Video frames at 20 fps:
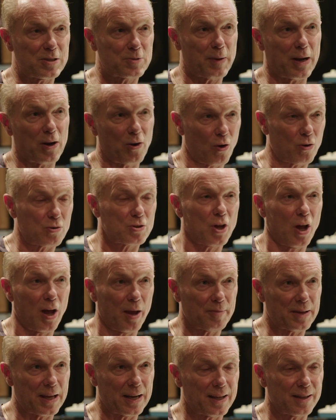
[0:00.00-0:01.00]
spent a long
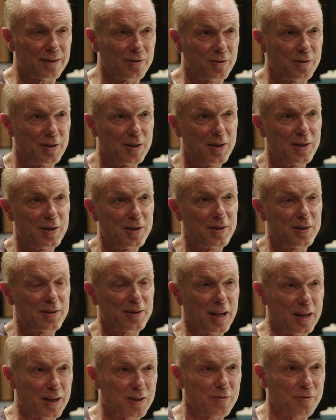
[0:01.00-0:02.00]
time getting the
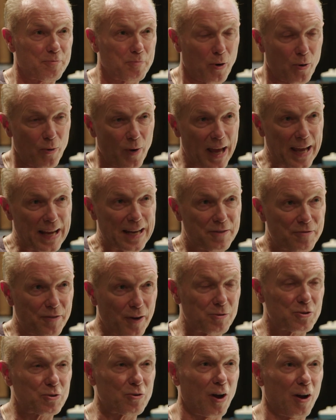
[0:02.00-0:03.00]
Parade
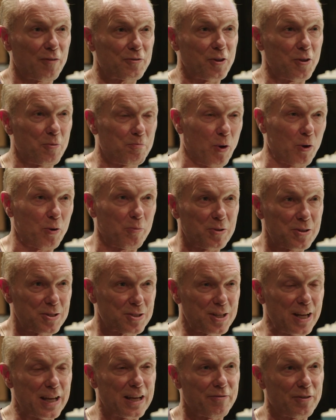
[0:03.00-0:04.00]
photographed at the bottom of the
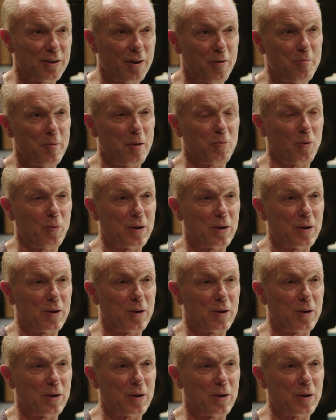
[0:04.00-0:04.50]
sleeve. And I remember